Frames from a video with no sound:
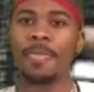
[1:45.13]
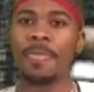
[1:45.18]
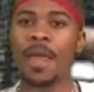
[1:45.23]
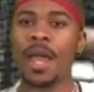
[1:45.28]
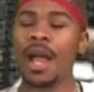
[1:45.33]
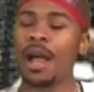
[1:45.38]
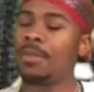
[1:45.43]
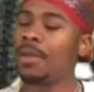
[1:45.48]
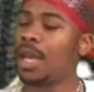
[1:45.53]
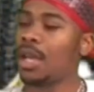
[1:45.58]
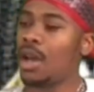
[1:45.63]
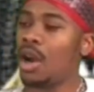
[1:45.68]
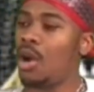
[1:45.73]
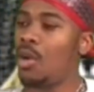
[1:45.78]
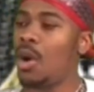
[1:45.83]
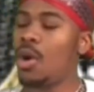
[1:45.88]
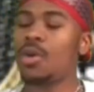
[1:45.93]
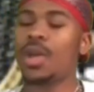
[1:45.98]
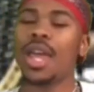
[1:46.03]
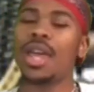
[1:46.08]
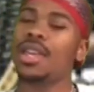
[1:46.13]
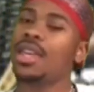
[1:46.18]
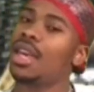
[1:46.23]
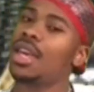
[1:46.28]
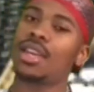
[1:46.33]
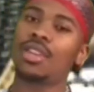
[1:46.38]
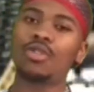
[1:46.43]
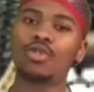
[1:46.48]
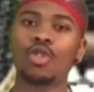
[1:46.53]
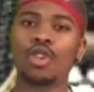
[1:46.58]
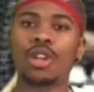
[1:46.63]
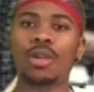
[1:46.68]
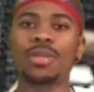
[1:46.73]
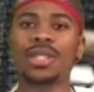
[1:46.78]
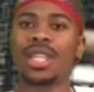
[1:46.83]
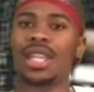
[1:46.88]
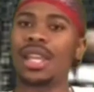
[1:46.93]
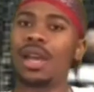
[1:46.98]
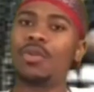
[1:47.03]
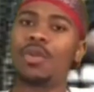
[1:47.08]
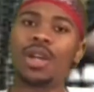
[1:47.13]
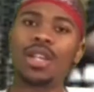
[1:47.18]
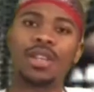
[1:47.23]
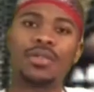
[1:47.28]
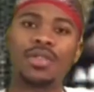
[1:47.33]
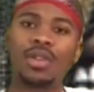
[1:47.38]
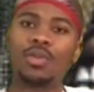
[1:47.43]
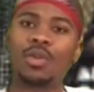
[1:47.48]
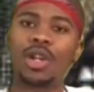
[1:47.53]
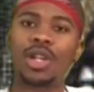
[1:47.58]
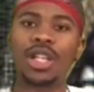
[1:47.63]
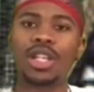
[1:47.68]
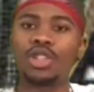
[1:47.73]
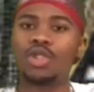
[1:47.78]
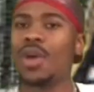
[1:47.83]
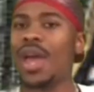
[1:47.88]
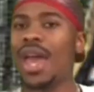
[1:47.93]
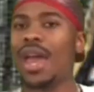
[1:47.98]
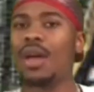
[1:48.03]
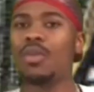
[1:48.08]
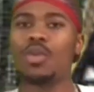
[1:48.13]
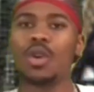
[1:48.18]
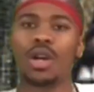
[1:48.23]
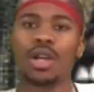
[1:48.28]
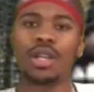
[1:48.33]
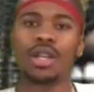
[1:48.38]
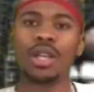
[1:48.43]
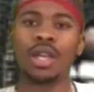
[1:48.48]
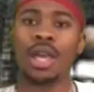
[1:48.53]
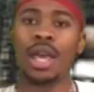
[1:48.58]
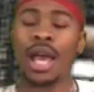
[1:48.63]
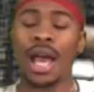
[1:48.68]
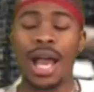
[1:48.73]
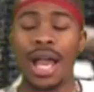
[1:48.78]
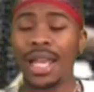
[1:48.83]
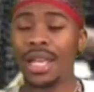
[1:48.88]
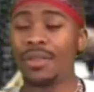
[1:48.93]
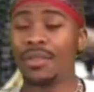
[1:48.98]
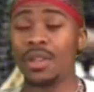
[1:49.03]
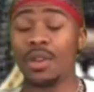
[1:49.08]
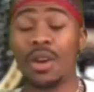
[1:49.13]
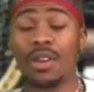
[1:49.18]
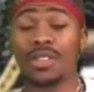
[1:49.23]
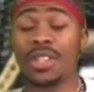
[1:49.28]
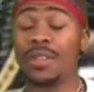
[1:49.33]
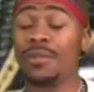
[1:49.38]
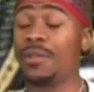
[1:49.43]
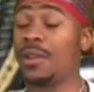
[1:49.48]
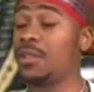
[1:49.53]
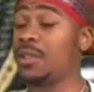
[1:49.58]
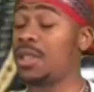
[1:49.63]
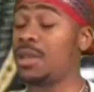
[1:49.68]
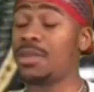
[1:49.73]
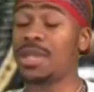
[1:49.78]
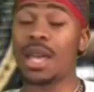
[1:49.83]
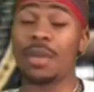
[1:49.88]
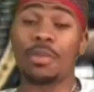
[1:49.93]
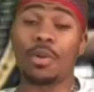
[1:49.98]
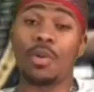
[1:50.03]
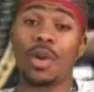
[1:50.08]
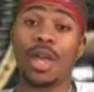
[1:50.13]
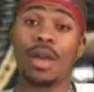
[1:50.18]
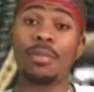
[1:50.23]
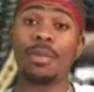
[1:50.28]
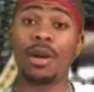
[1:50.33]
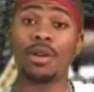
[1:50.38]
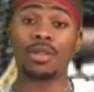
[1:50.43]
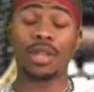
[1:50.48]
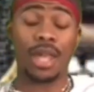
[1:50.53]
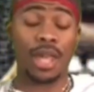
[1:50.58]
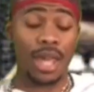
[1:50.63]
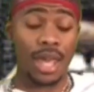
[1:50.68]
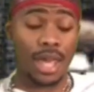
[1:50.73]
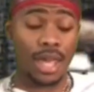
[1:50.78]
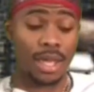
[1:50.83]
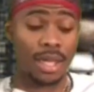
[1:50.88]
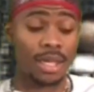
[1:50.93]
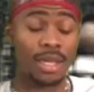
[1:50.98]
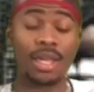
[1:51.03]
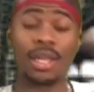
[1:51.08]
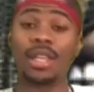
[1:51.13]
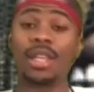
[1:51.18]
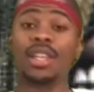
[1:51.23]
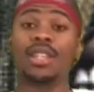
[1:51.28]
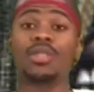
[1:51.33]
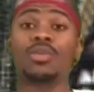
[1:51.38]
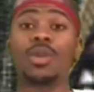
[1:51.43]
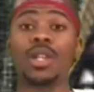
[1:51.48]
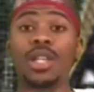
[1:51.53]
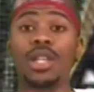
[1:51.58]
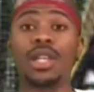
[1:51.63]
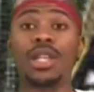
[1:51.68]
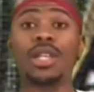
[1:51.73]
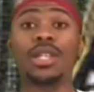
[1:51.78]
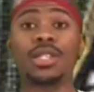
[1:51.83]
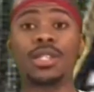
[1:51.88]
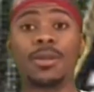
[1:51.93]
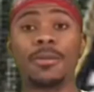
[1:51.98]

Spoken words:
I'm like, oh, okay, yeah, you know what I'm saying? I wasn't even aware that you had one. I didn't even know if she felt some type of way about that. Hey, it is what it is.